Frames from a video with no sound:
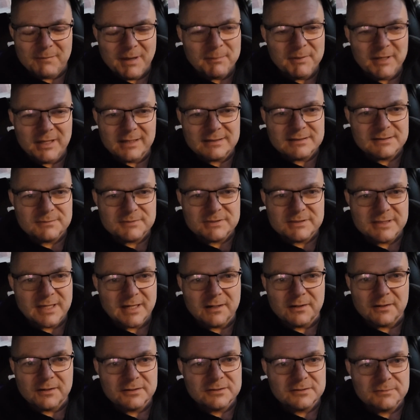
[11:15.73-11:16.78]
Maybe get some
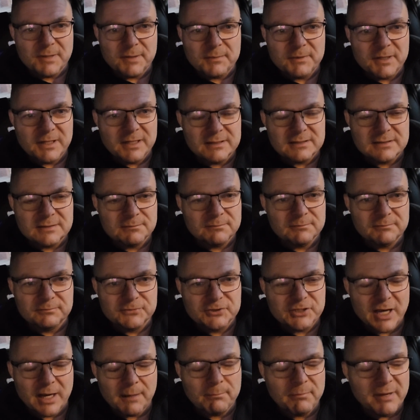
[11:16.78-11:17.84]
stickers, maybe get some
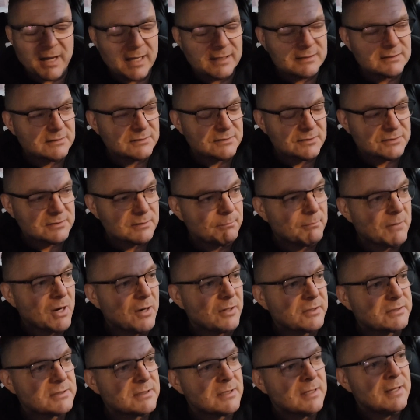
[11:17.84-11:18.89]
check boxes or some
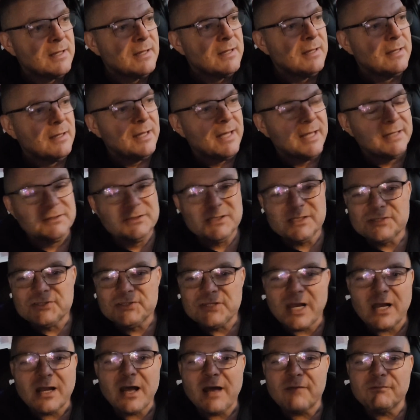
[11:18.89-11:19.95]
marks, and just
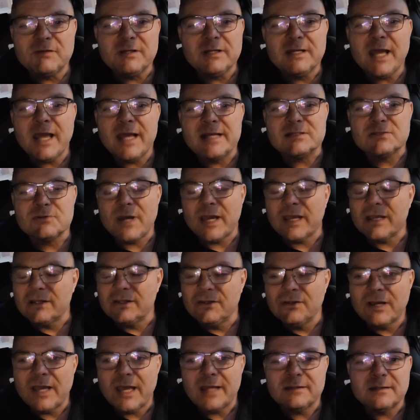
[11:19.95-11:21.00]
check off the day so I can
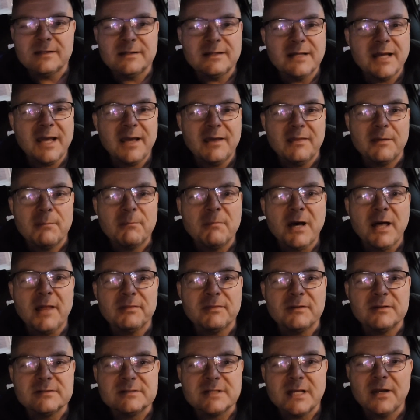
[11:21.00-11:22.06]
look at the day of the
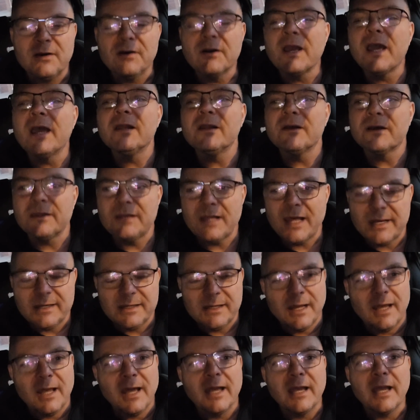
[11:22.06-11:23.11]
month and say, okay, look at that
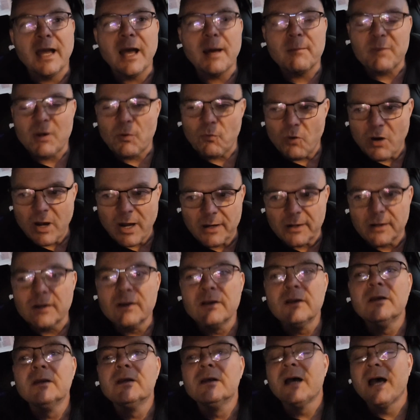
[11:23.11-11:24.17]
day. I got my water.
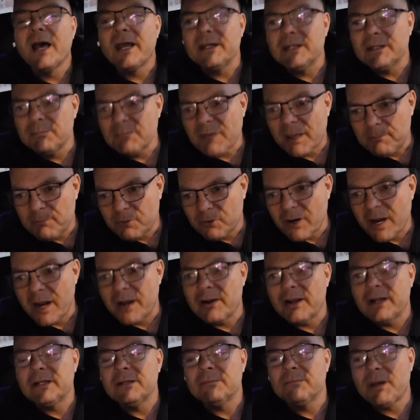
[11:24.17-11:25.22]
I did my
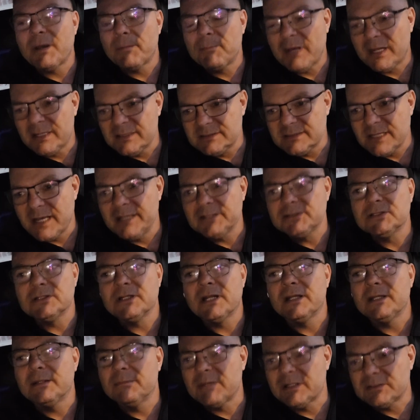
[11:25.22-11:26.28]
prayer. I did my meditation.
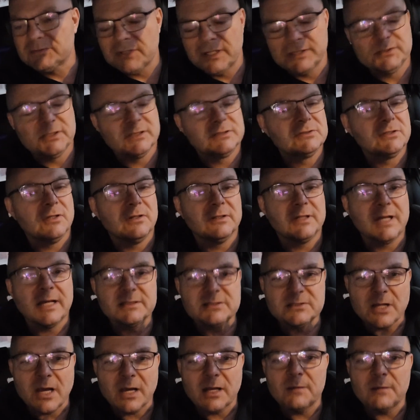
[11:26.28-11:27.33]
I did my stretching. So
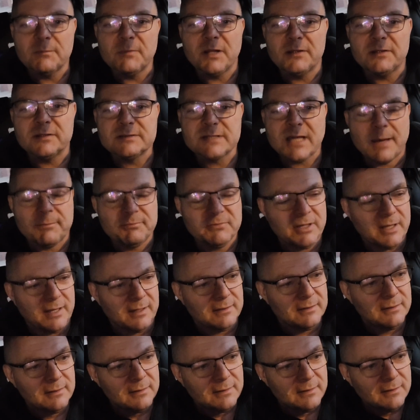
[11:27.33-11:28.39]
that's talking about the top
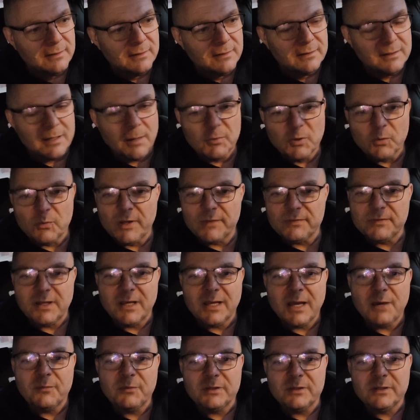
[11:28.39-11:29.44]
10. Number one
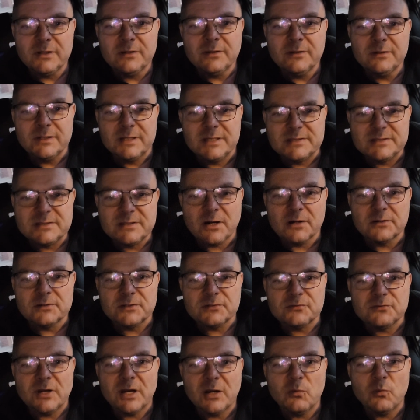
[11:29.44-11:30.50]
thing I would do is start to
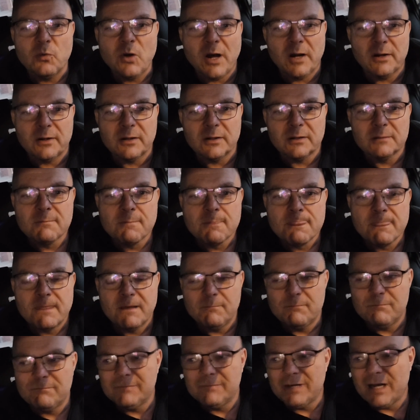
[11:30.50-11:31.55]
drink water.
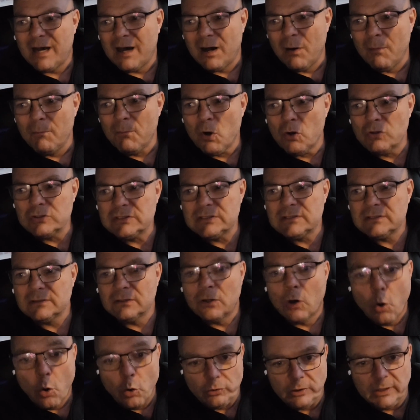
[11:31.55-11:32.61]
Almost
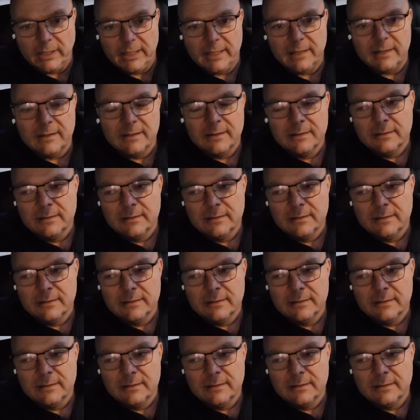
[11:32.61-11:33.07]
only.